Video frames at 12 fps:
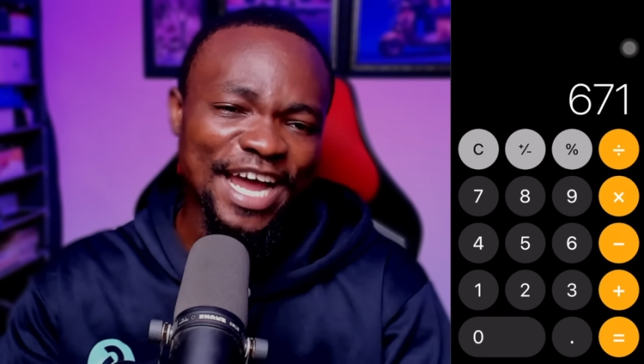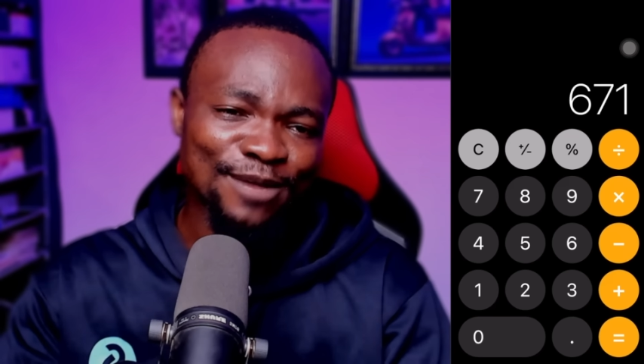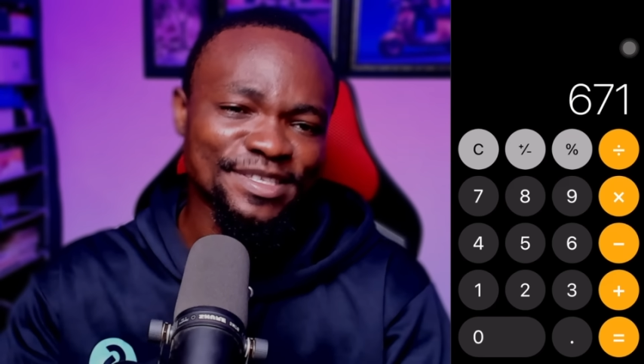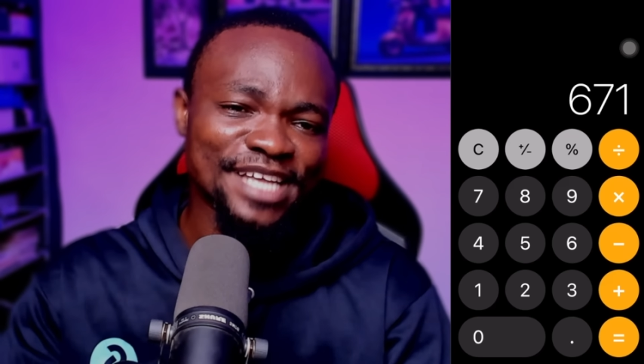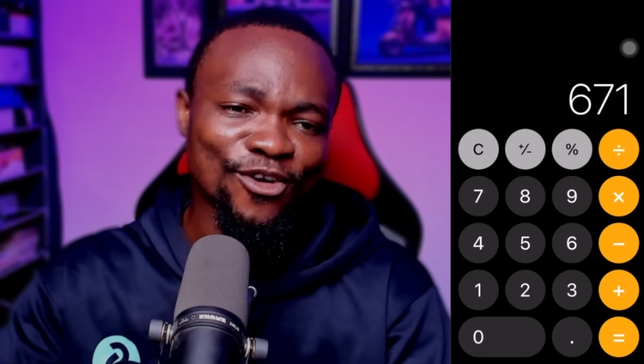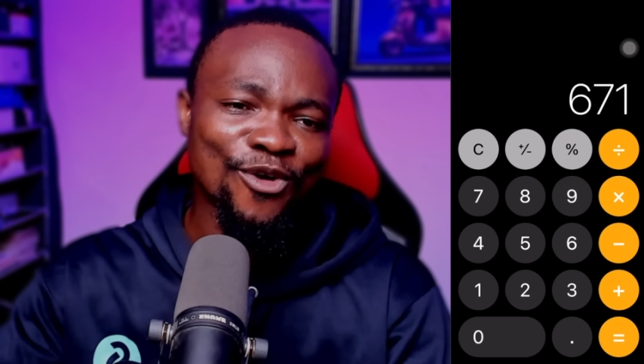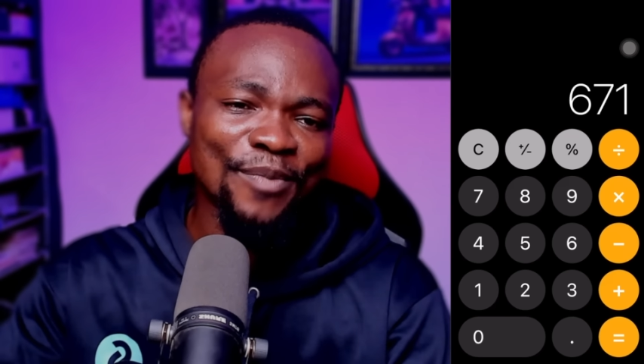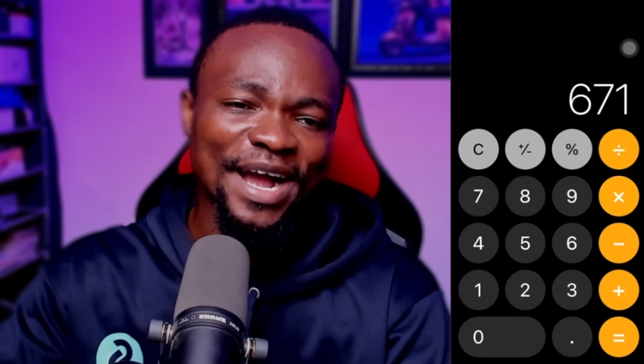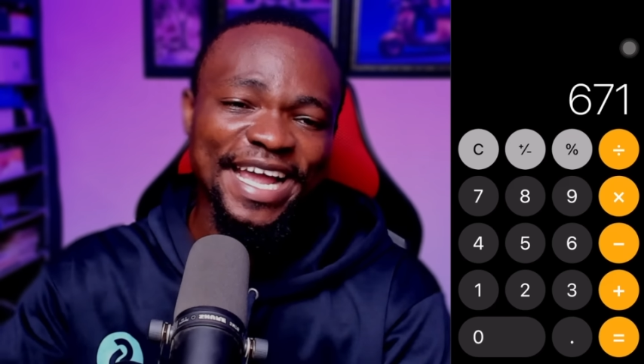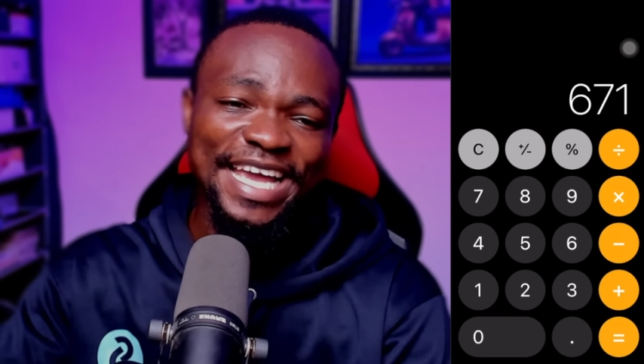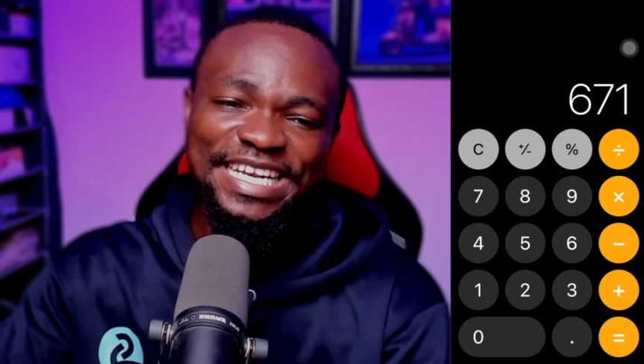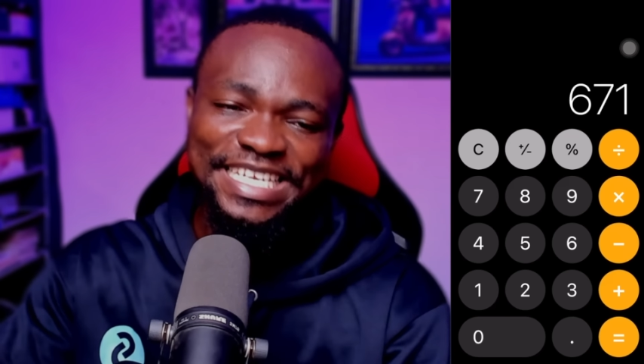Hamster Kombat
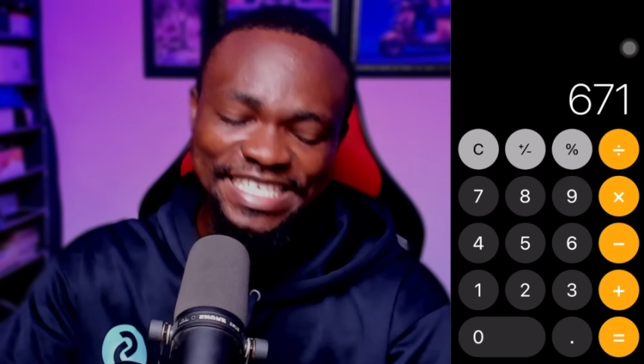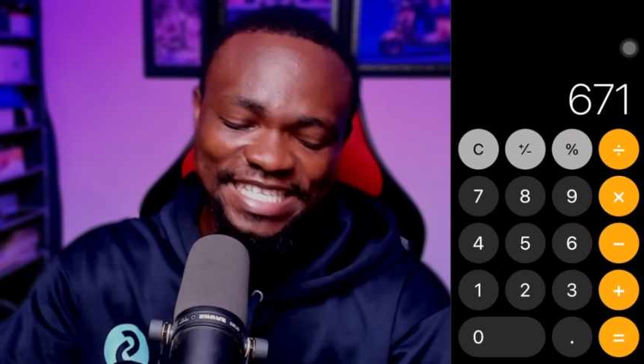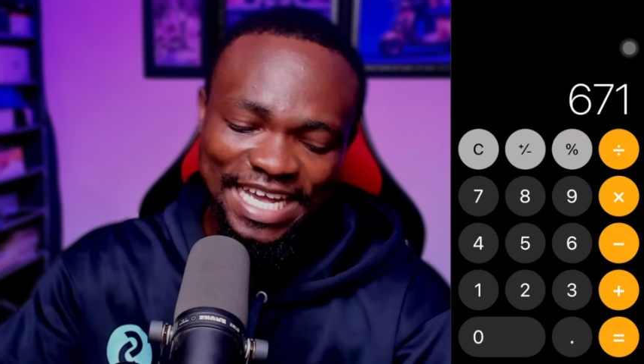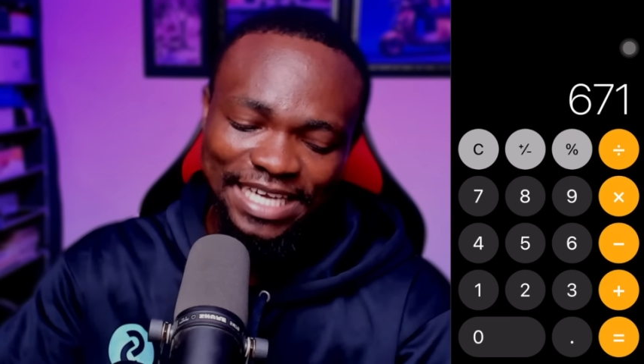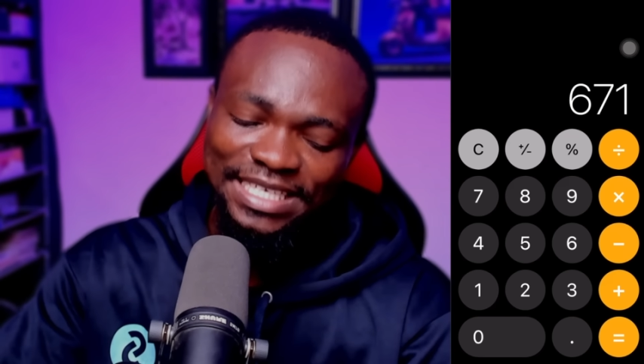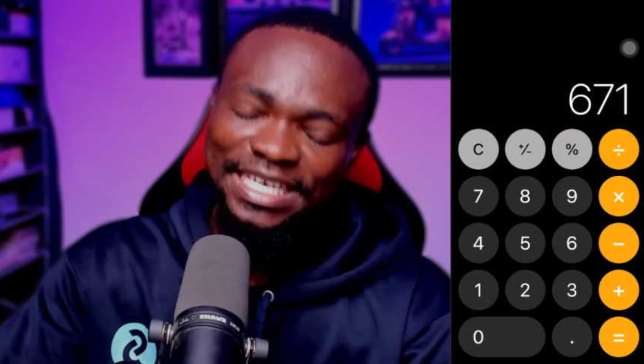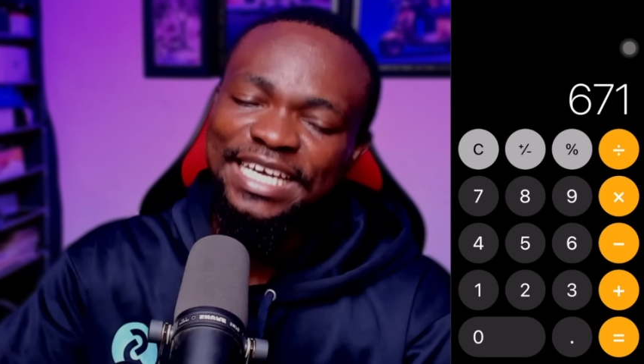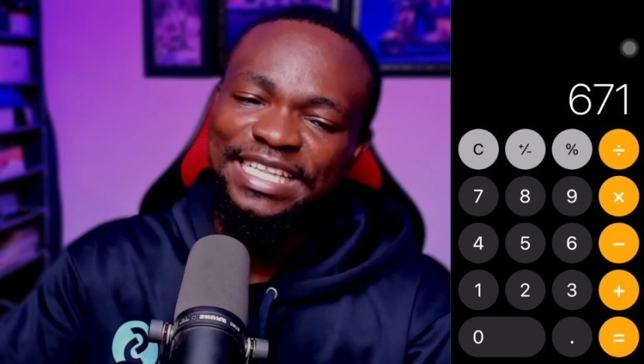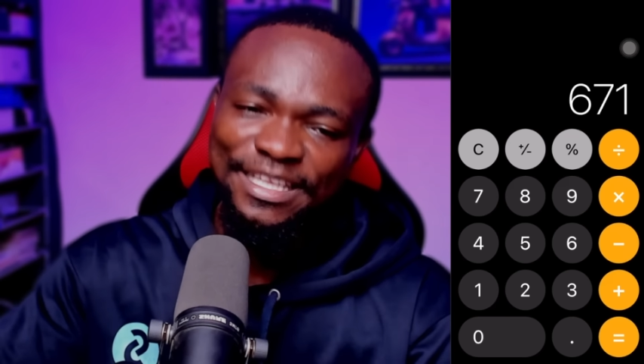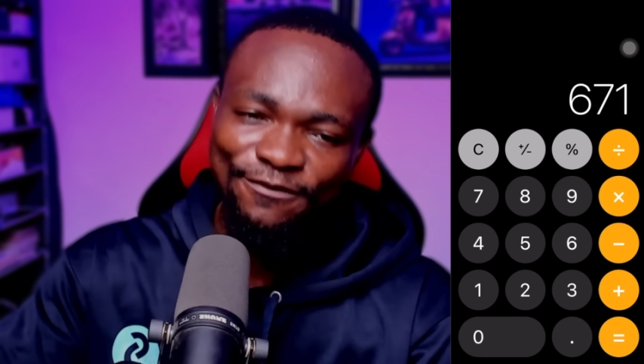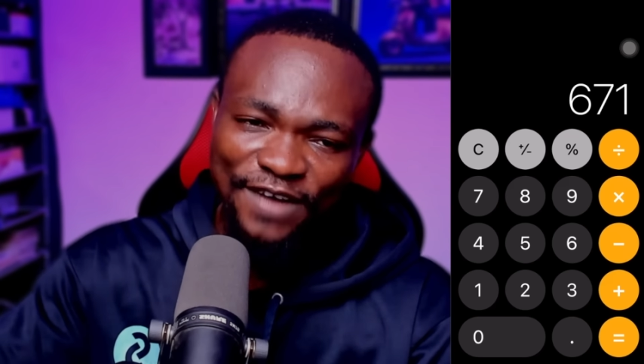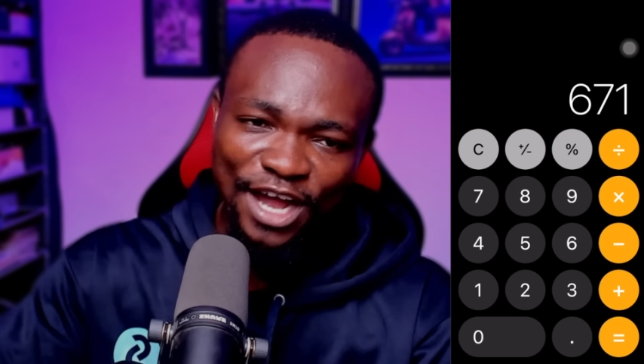get listed,
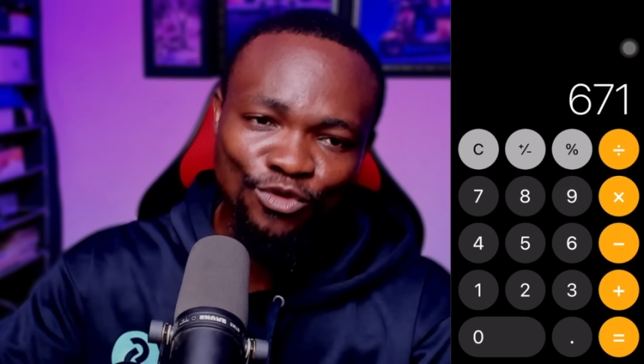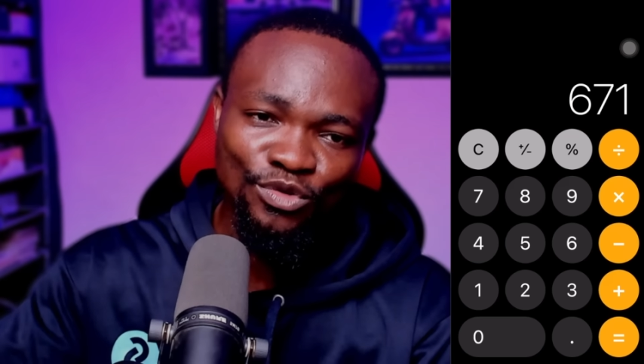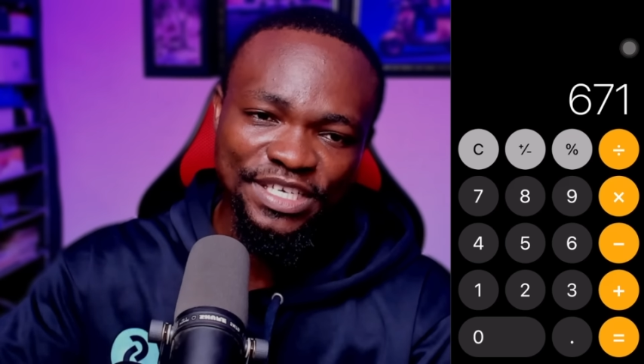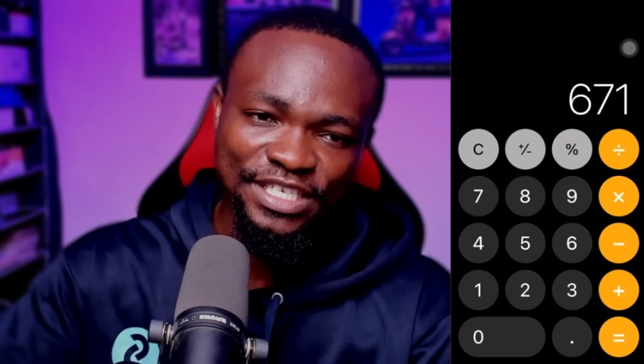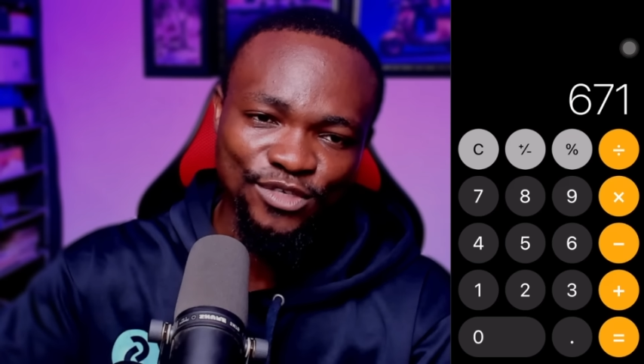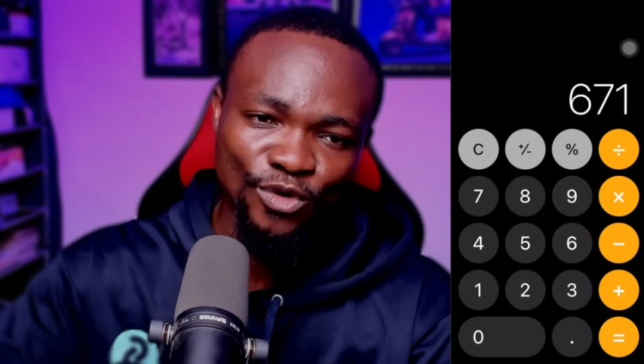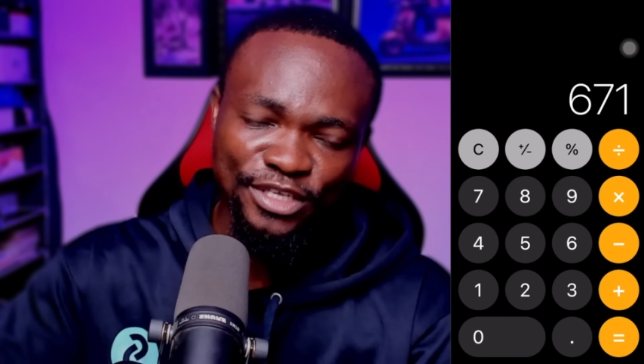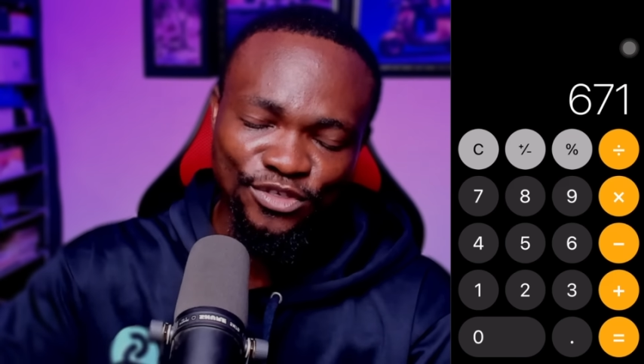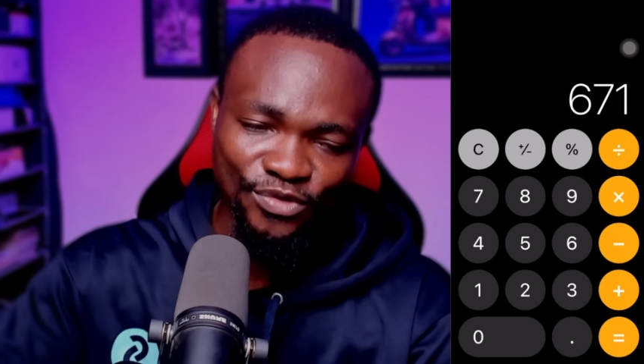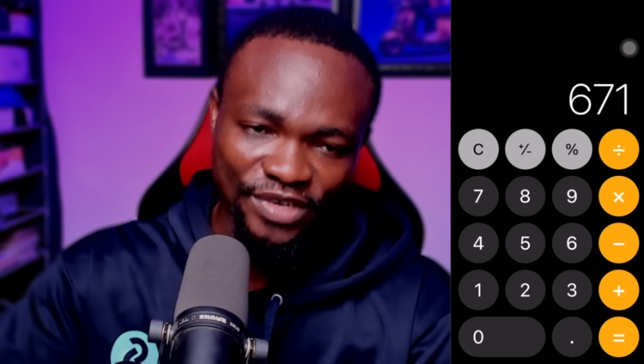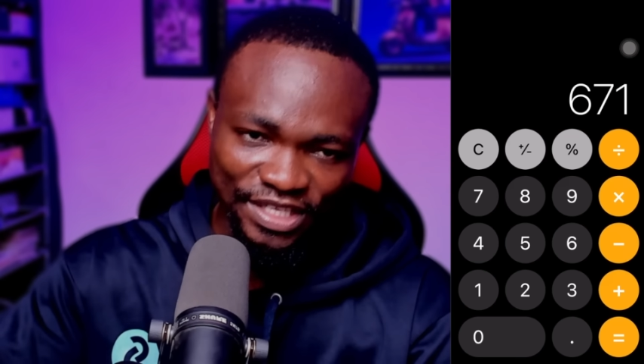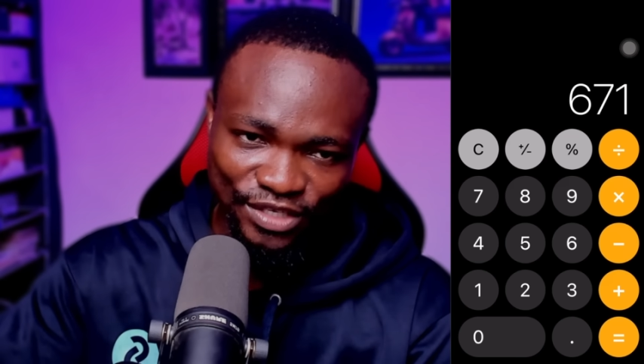the value is going to
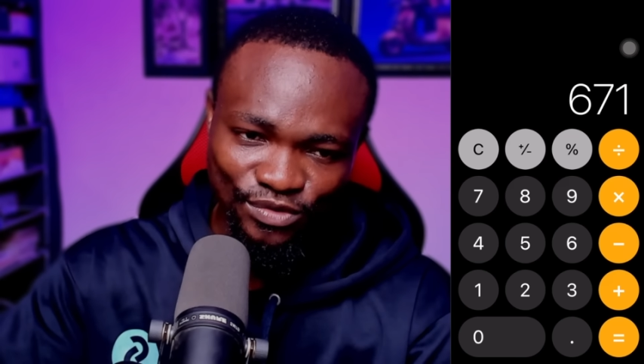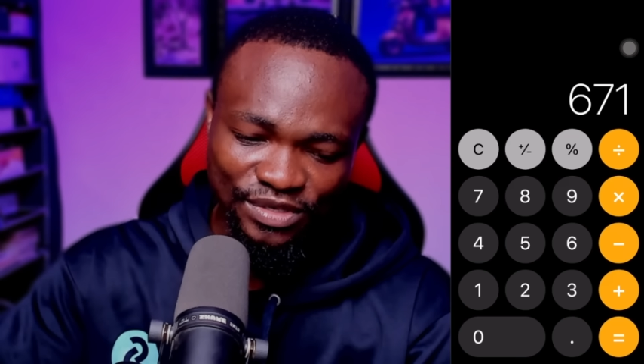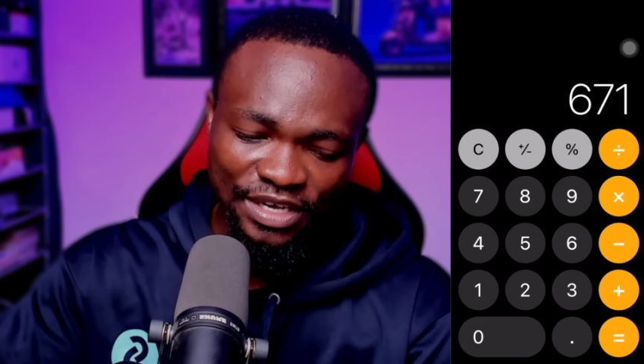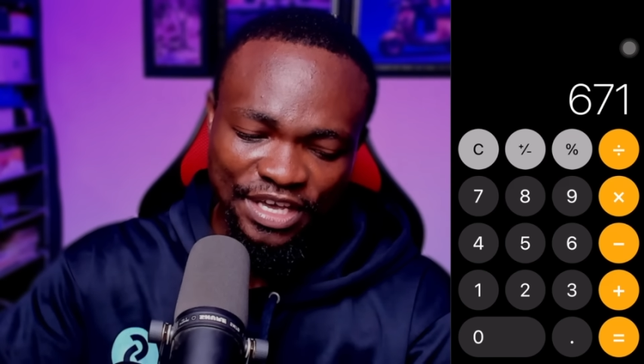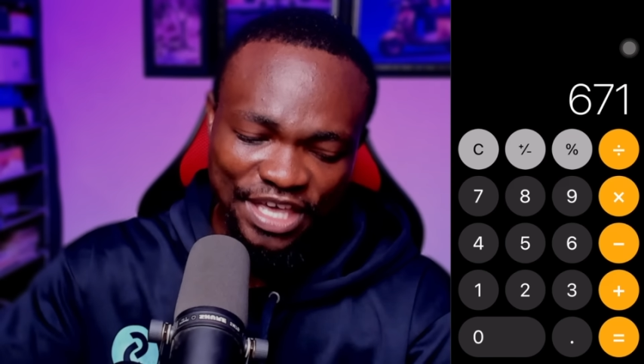reduce.